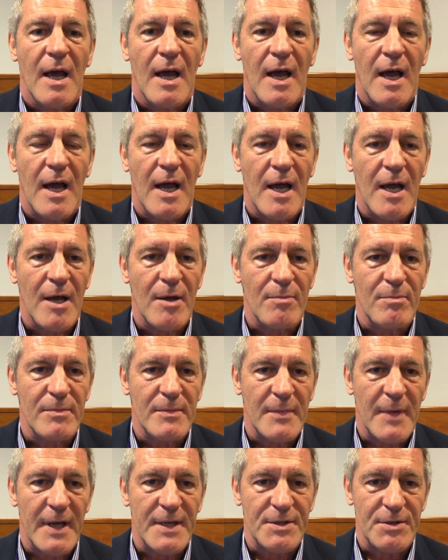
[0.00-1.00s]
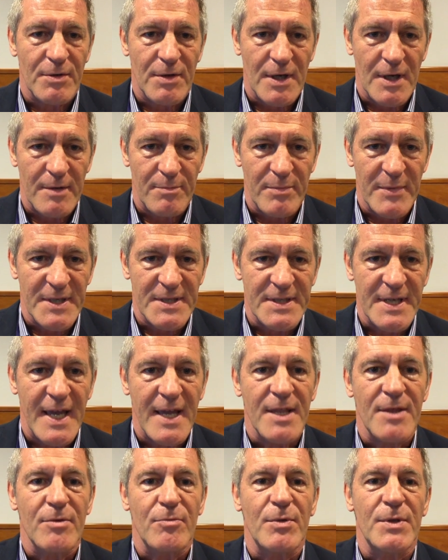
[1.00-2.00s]
As you heard me
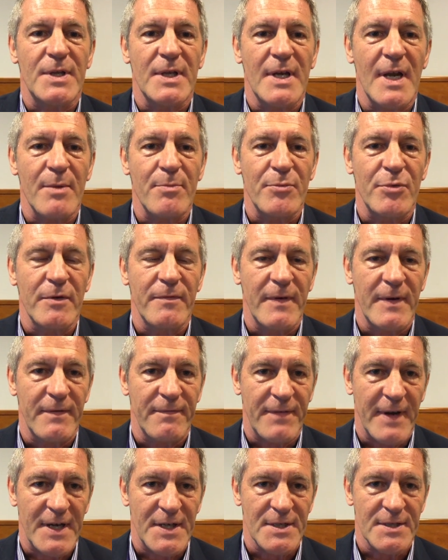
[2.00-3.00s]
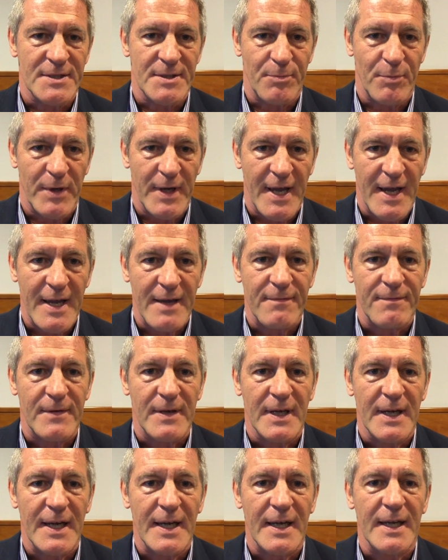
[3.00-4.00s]
say, that with the number of infections that we have,
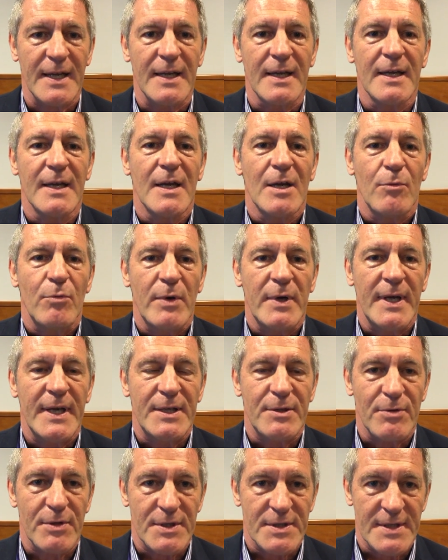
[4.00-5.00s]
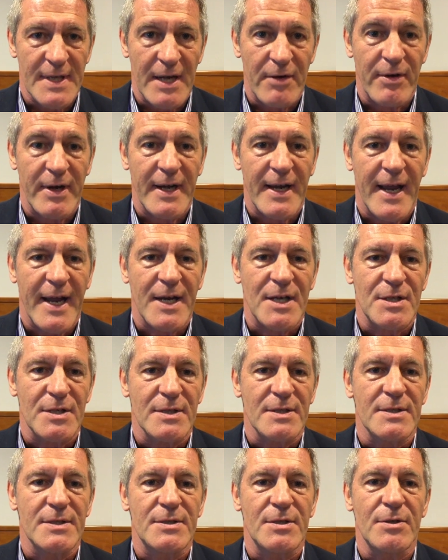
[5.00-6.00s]
clearly we need to accelerate
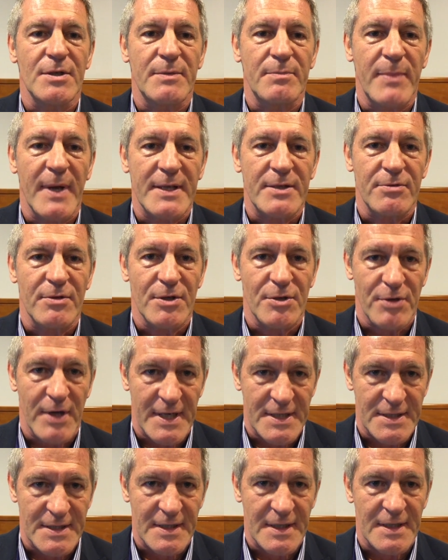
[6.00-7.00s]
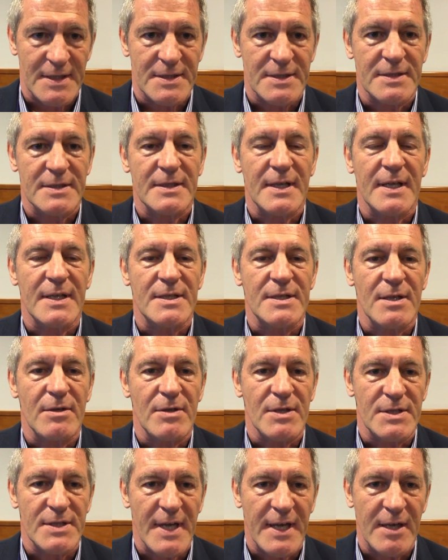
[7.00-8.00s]
actions to better address these. And so
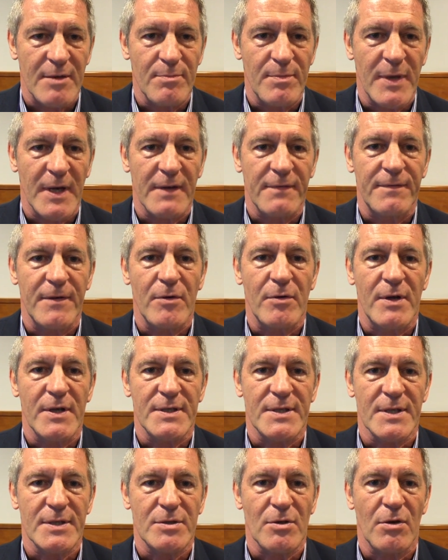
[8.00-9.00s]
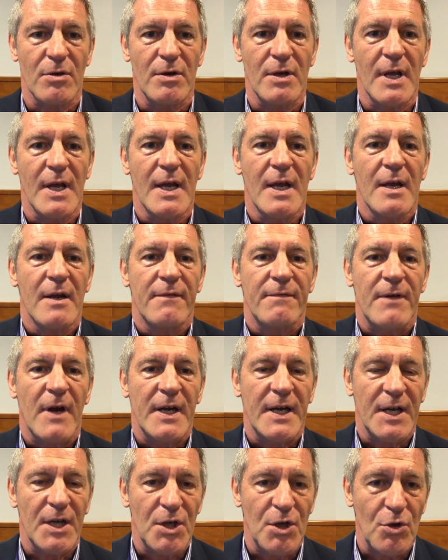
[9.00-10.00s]
the second pillar focuses on
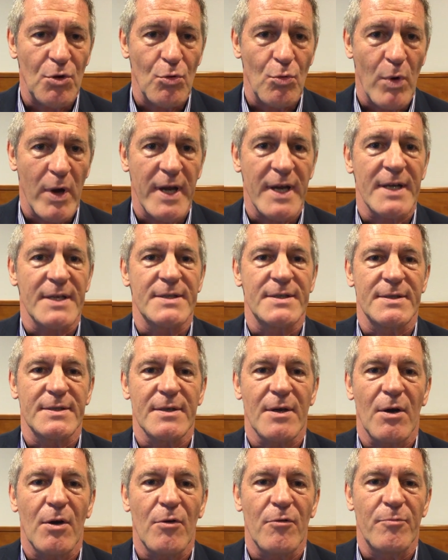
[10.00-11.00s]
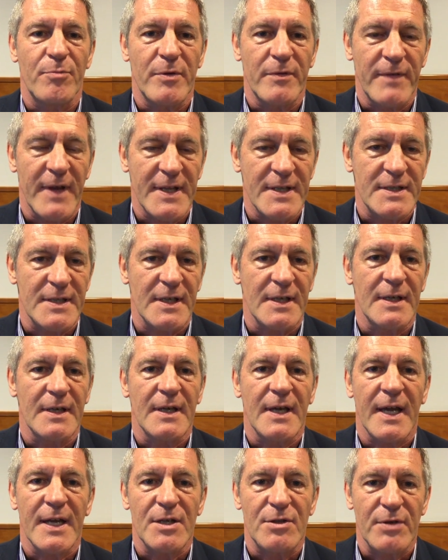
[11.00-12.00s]
finding new ways of preventing
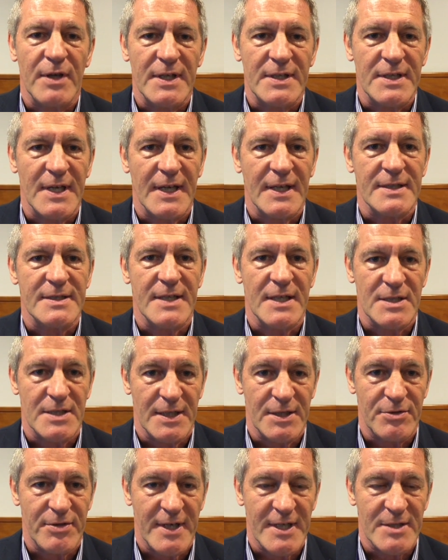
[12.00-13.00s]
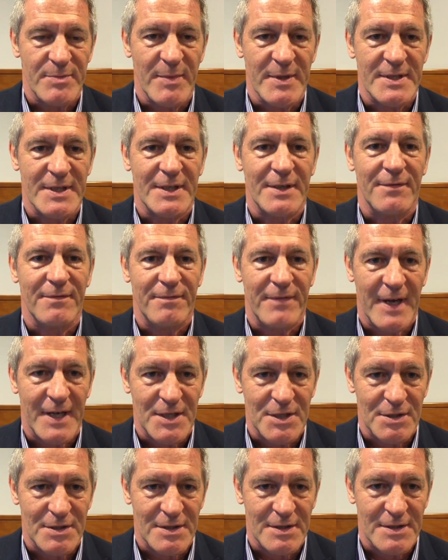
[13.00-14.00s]
and treating sexually transmitted
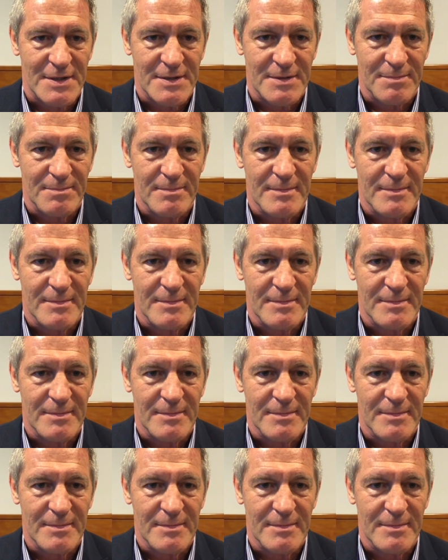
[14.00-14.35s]
infections.